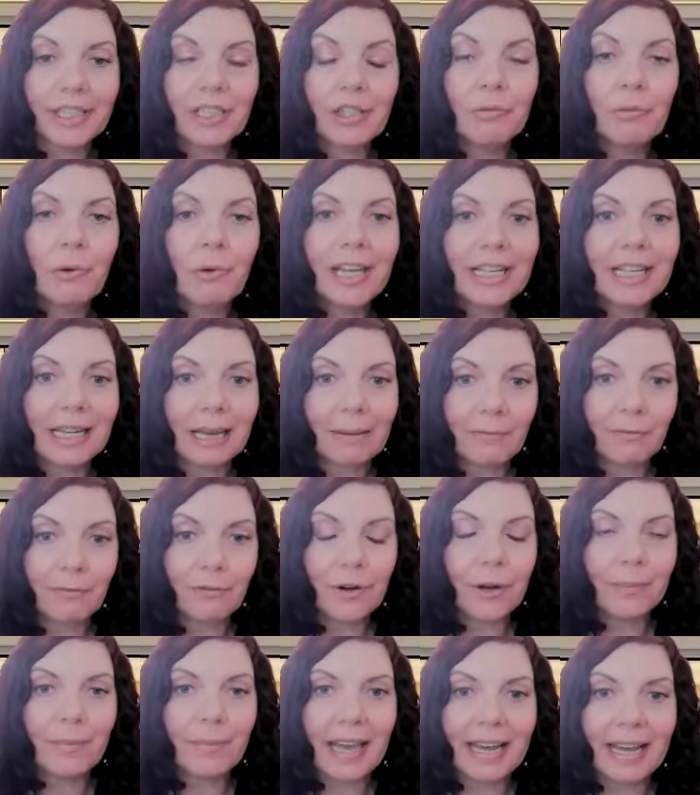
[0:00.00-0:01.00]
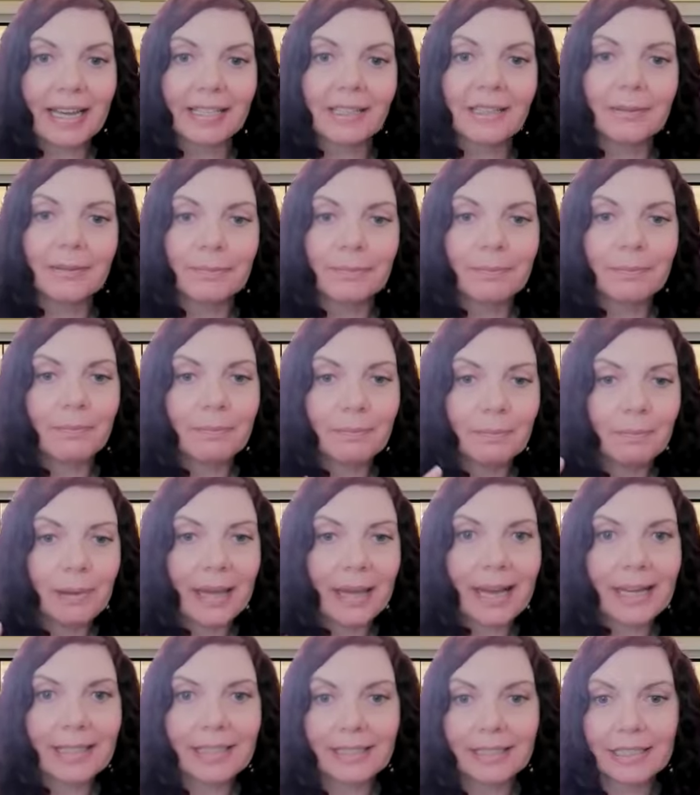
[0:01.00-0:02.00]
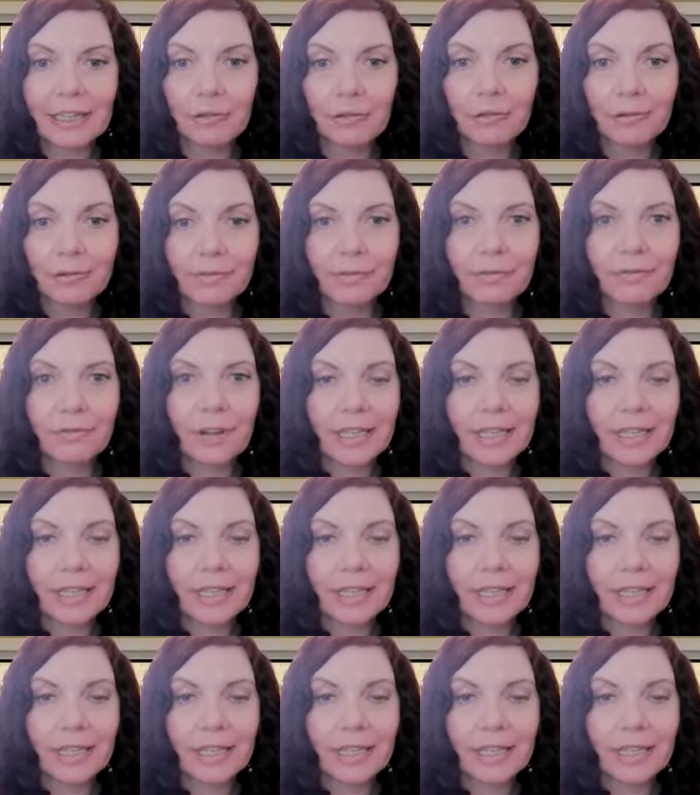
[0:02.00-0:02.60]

once you wake up from that pass out